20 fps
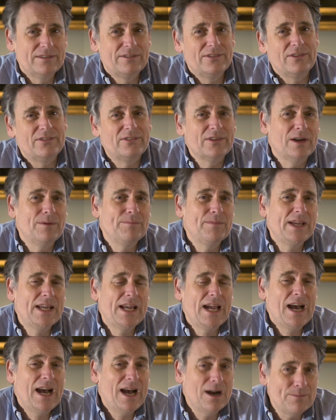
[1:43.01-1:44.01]
to tell
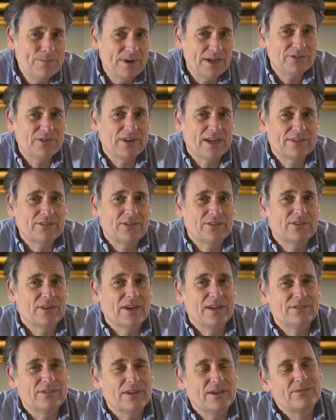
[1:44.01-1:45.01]
me how much
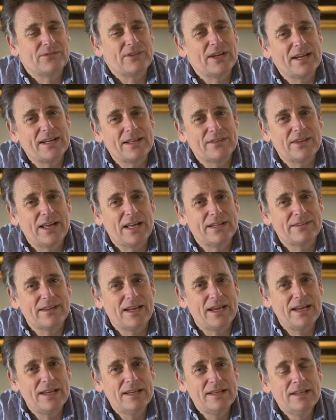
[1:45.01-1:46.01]
exercise I've taken that
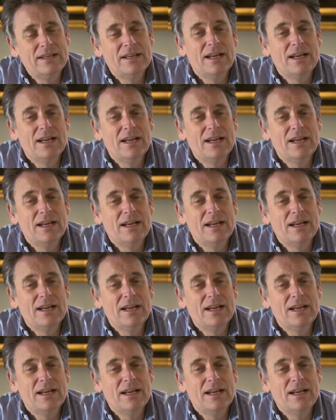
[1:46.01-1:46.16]
day